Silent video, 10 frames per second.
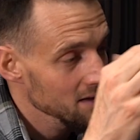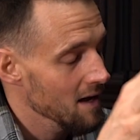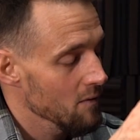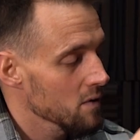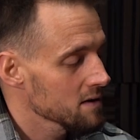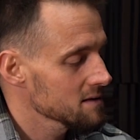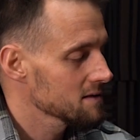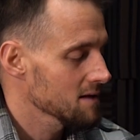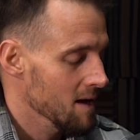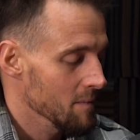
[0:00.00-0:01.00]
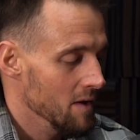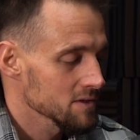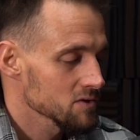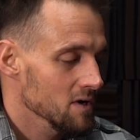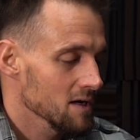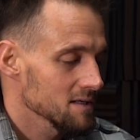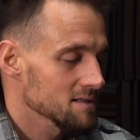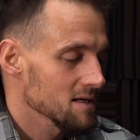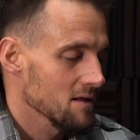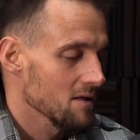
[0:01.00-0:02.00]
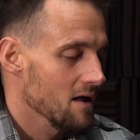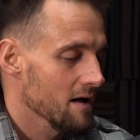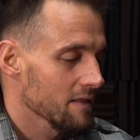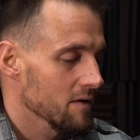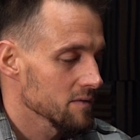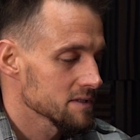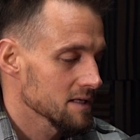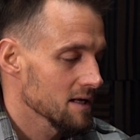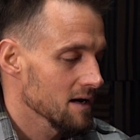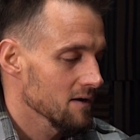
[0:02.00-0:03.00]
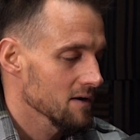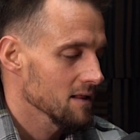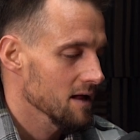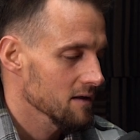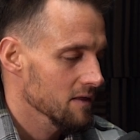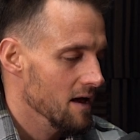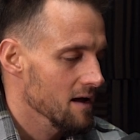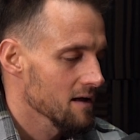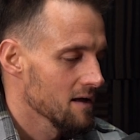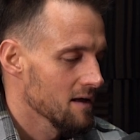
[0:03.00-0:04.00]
at one time I was trying to sell a lot that was in an area like that,